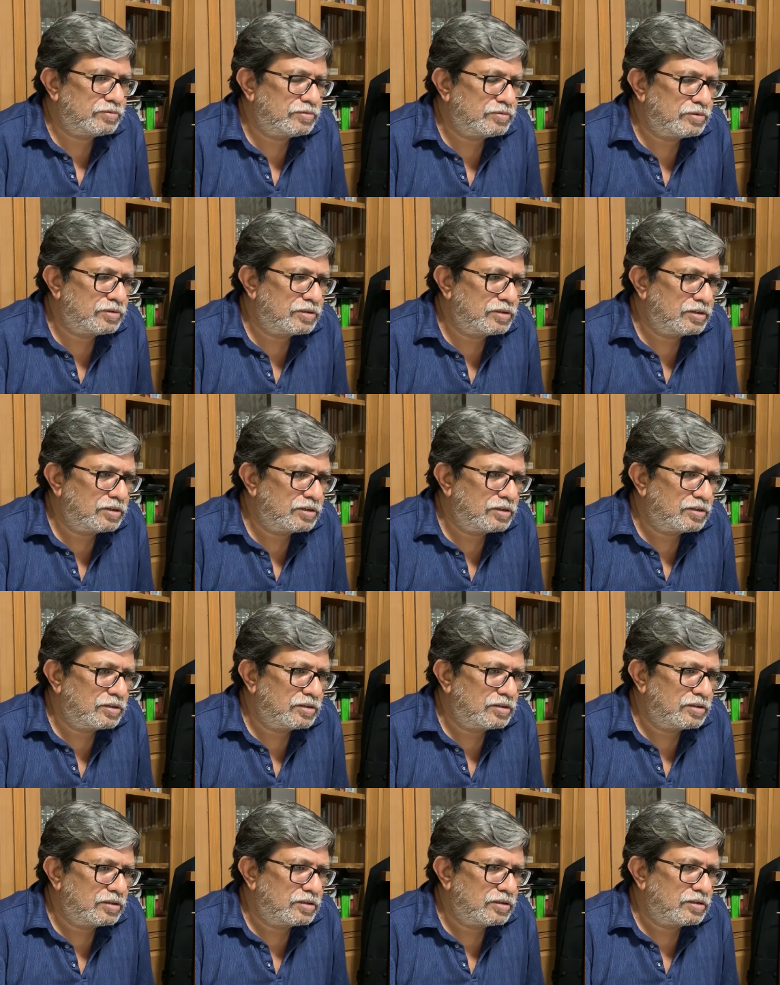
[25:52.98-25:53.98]

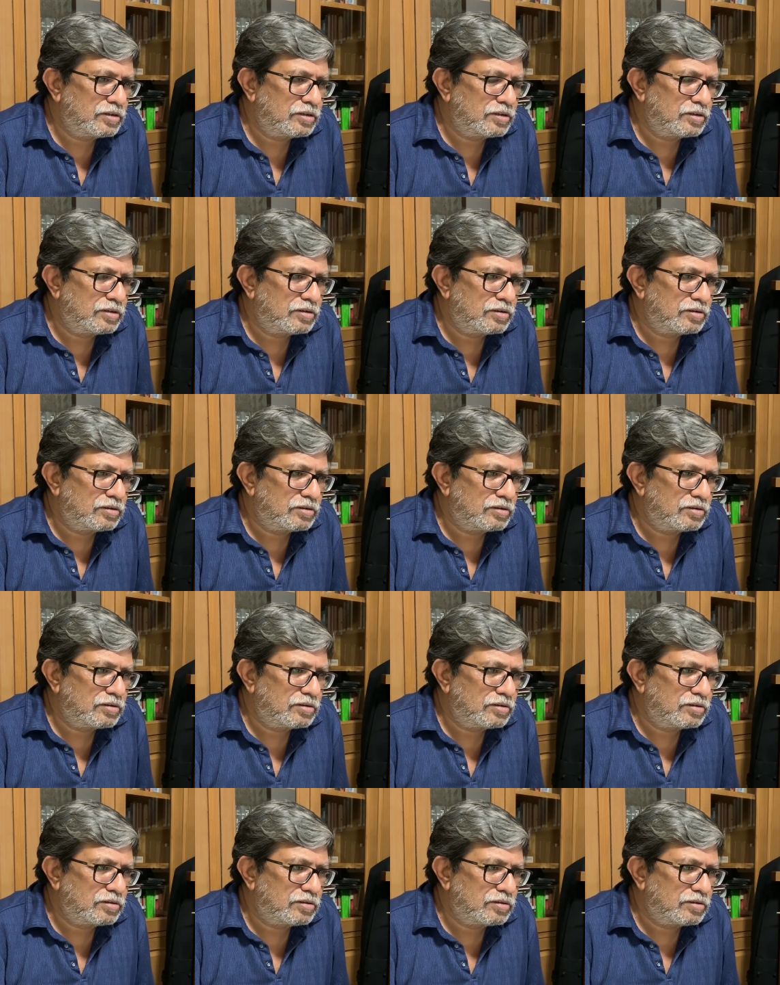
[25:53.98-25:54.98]

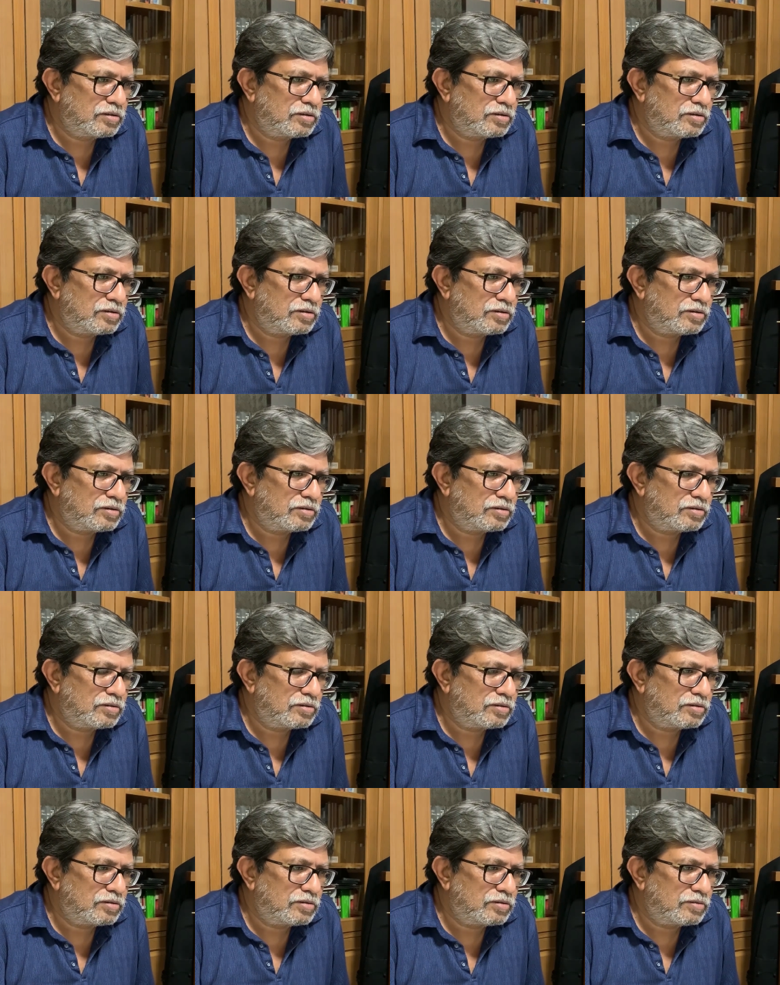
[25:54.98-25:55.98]

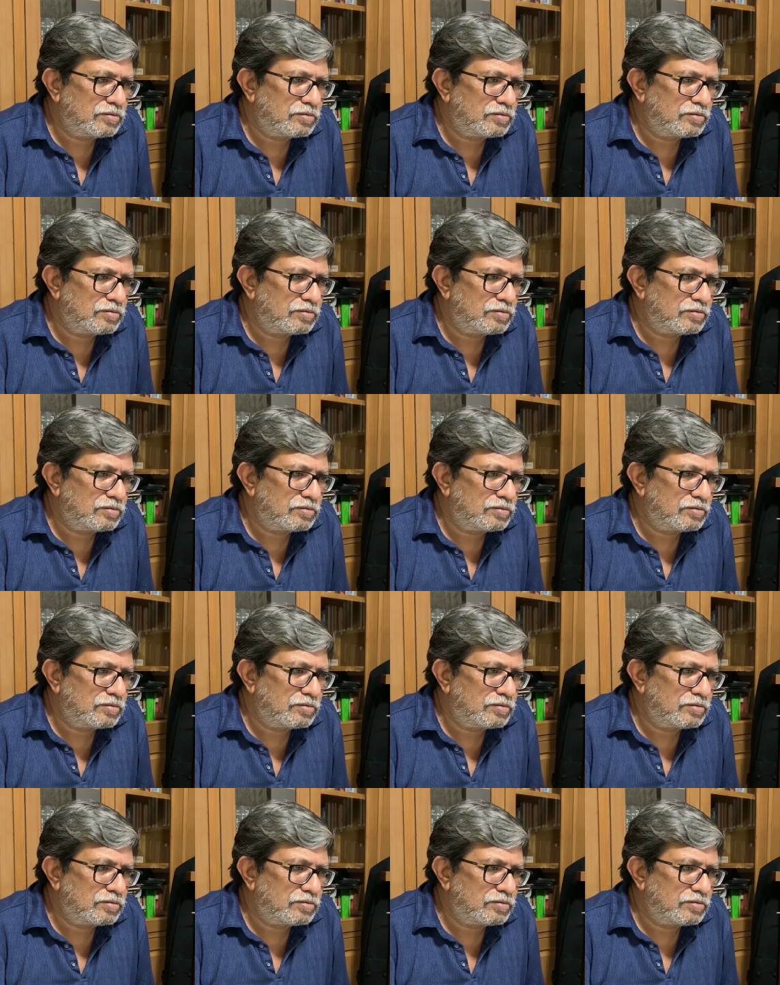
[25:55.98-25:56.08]
[no speech]